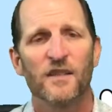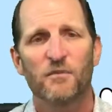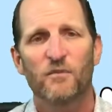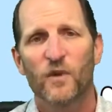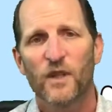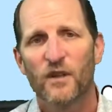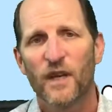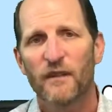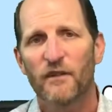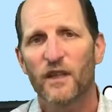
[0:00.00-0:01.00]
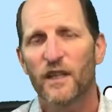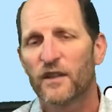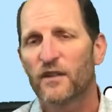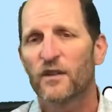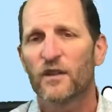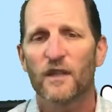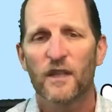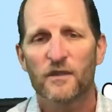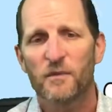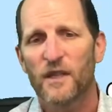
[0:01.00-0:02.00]
When you have a lender,
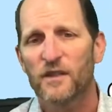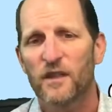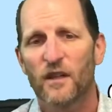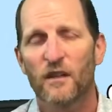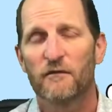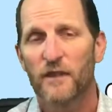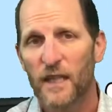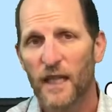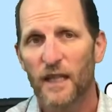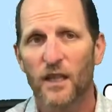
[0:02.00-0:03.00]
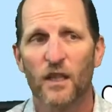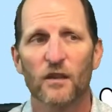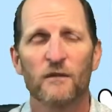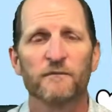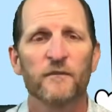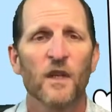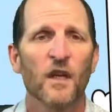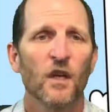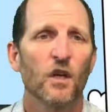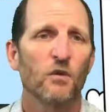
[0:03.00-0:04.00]
especially on a VA loan,
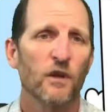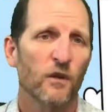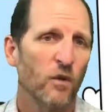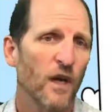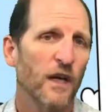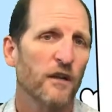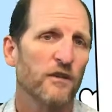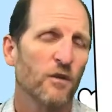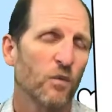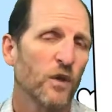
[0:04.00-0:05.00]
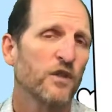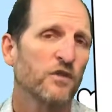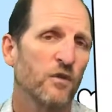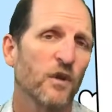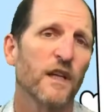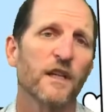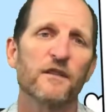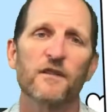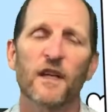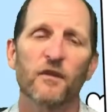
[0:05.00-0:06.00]
who requires a wood destroying
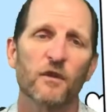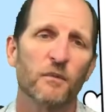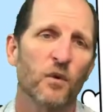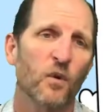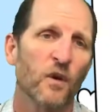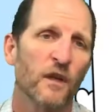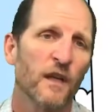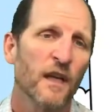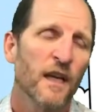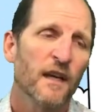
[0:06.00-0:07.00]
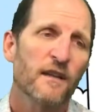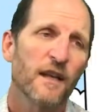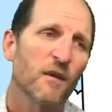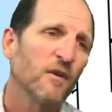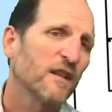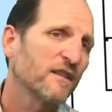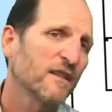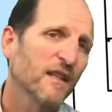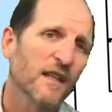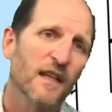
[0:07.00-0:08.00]
insect report, they want to
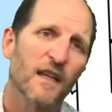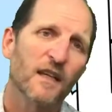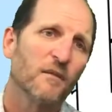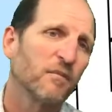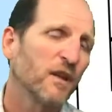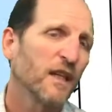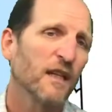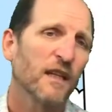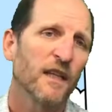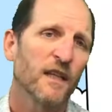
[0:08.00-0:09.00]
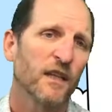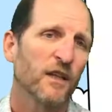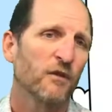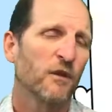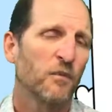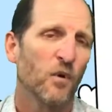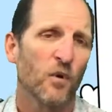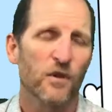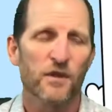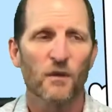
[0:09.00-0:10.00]
see a completely clear
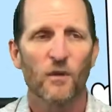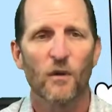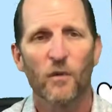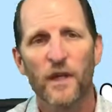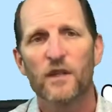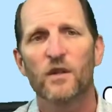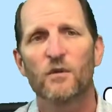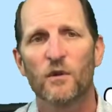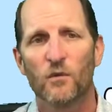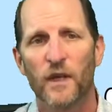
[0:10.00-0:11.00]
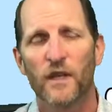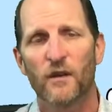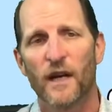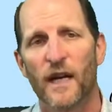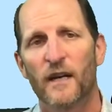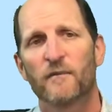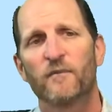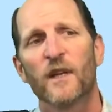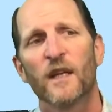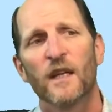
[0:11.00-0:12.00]
report. So what we do when we go out
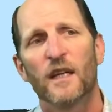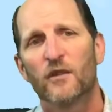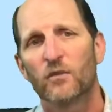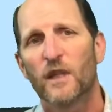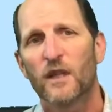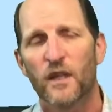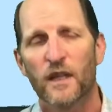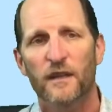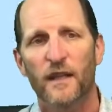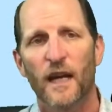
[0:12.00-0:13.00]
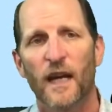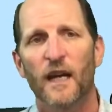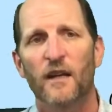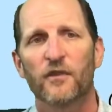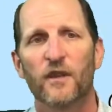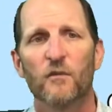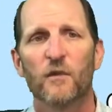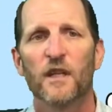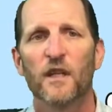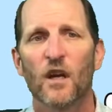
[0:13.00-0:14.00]
is we look at the house and
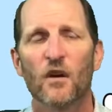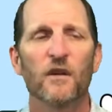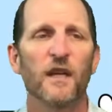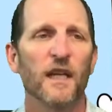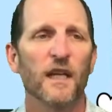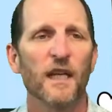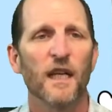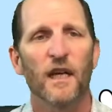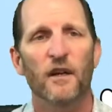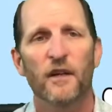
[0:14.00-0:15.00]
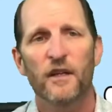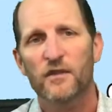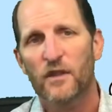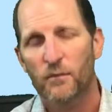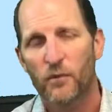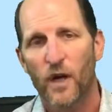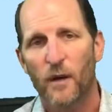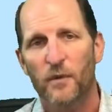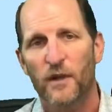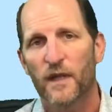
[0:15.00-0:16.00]
we note any areas on the
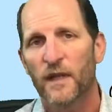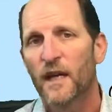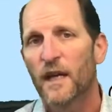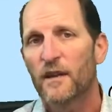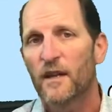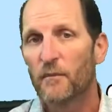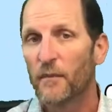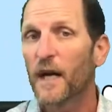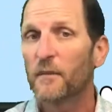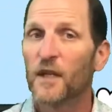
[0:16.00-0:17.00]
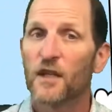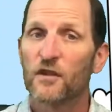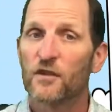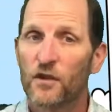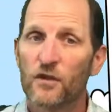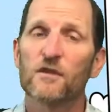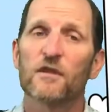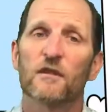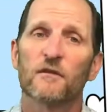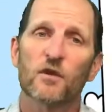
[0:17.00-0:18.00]
property that might be
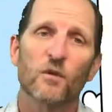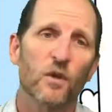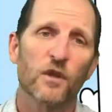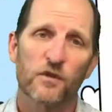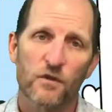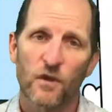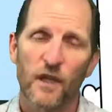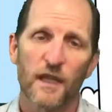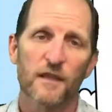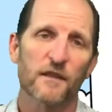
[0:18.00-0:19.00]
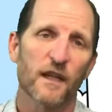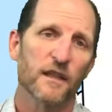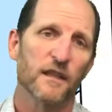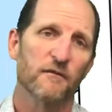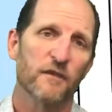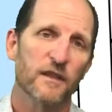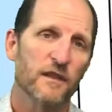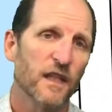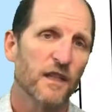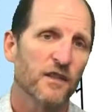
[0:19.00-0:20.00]
conducive to wood destroying insect
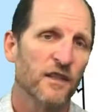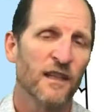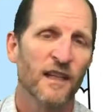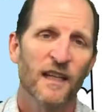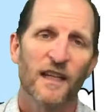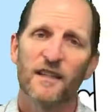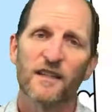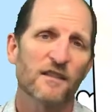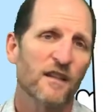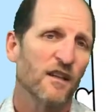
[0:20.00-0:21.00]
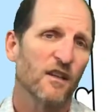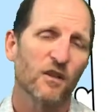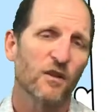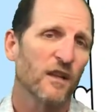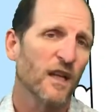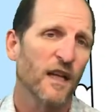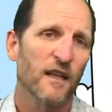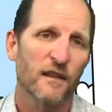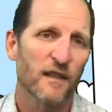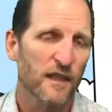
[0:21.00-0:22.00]
infestation. And this can include a lot
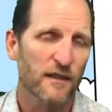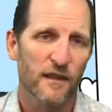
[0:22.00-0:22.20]
of things.